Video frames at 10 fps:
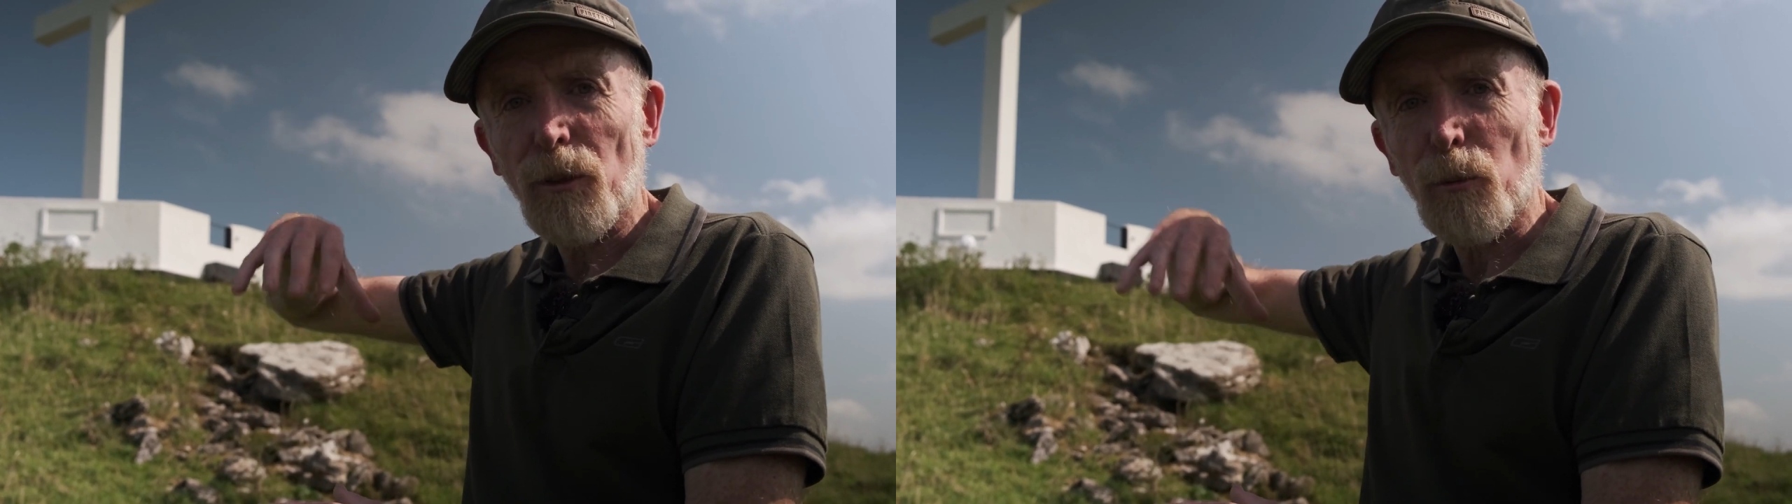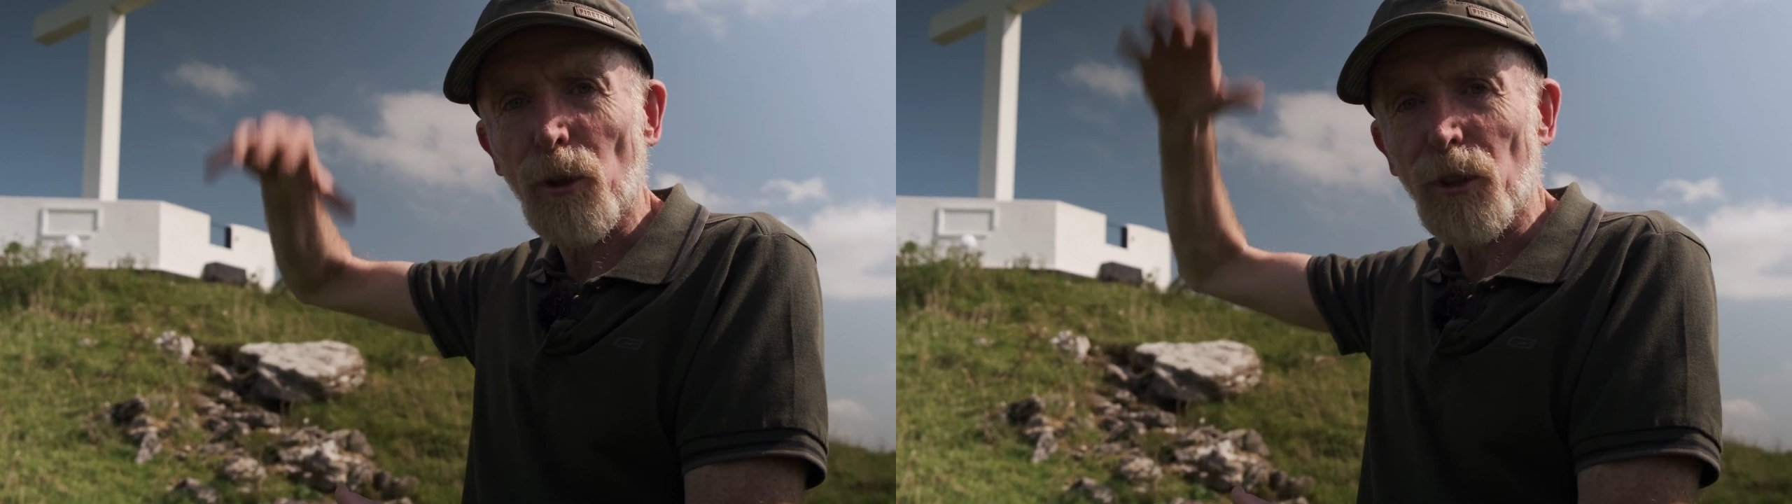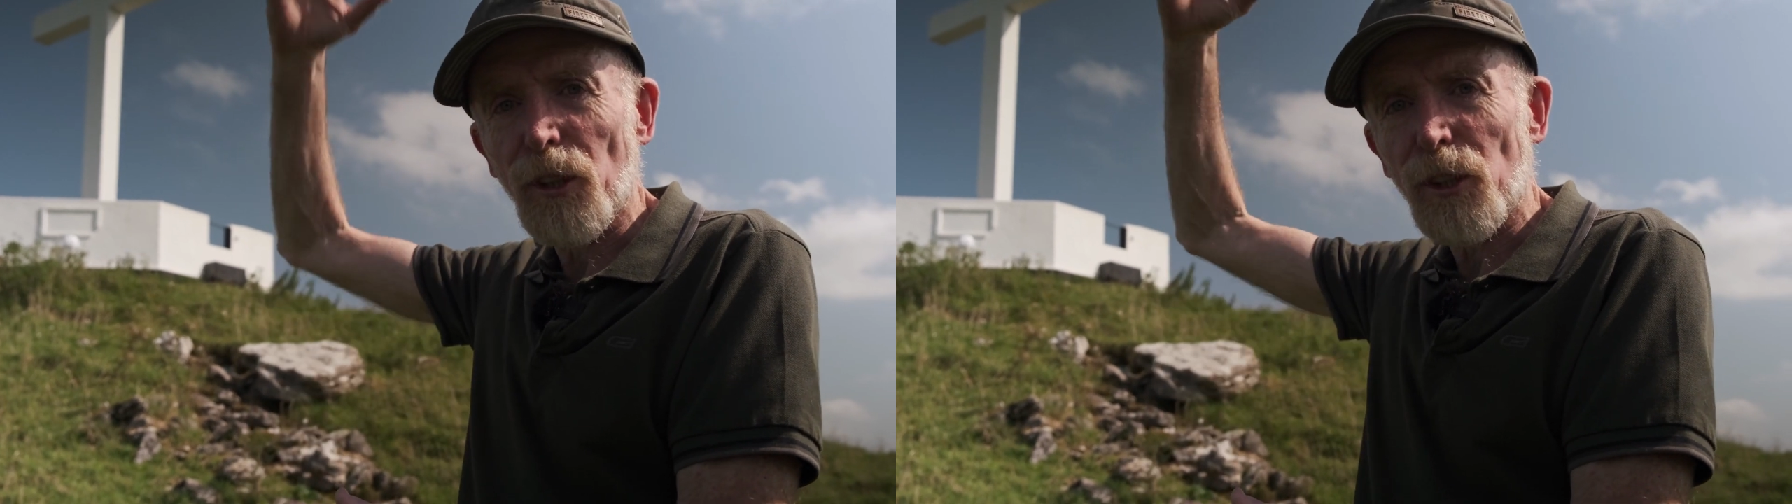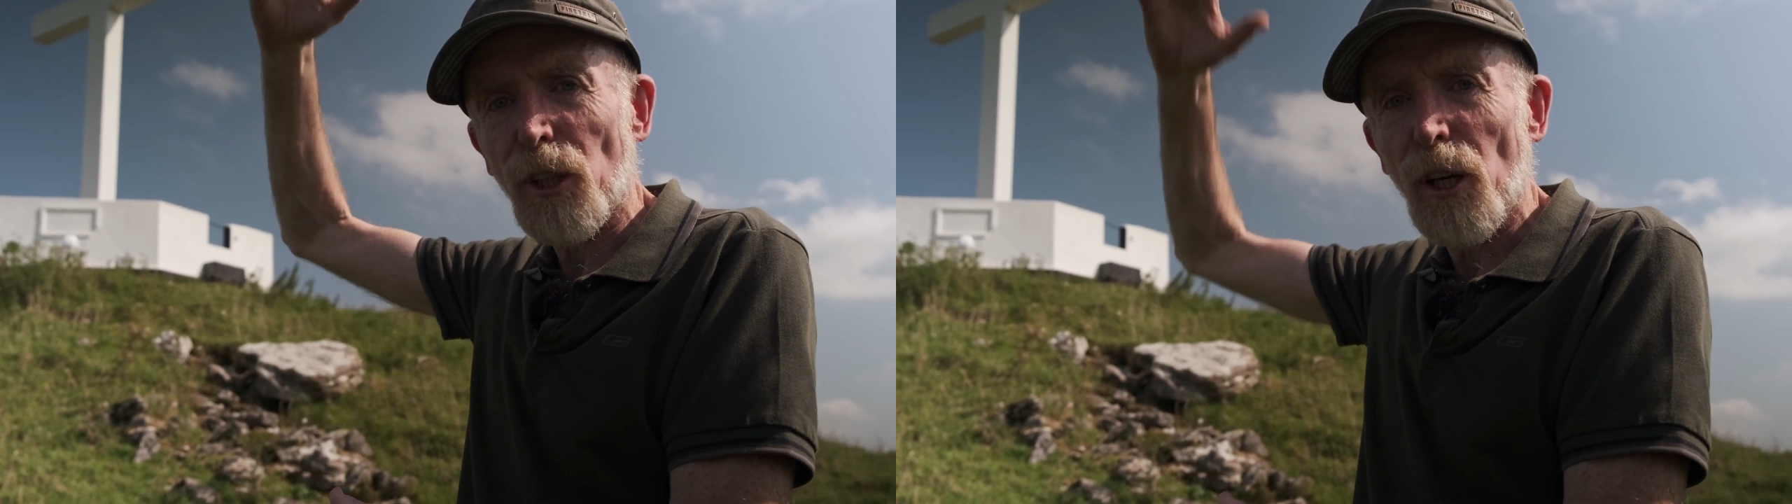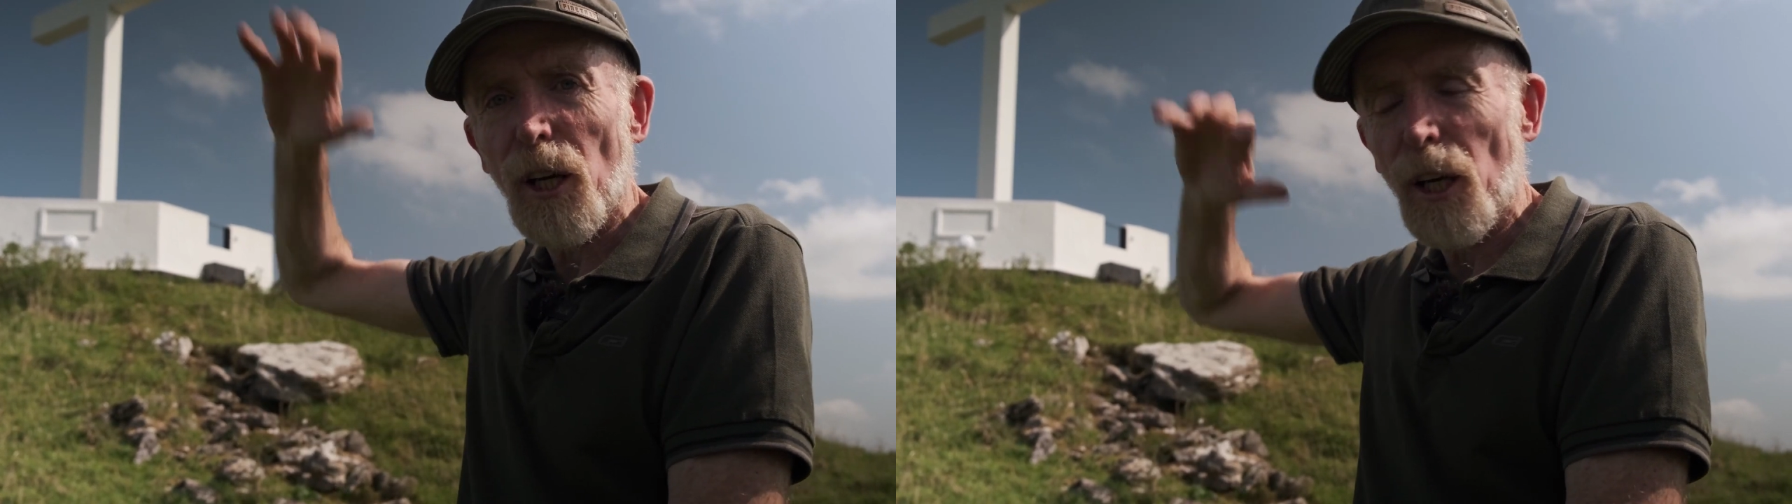the world of the
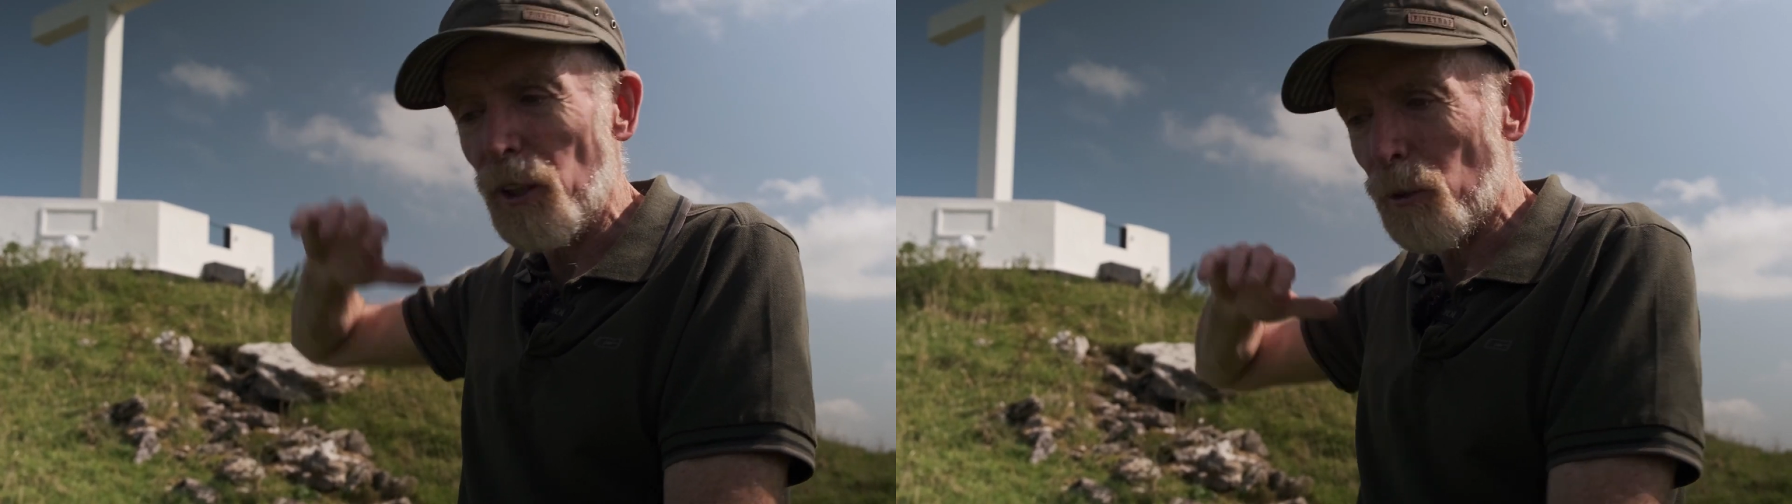sky,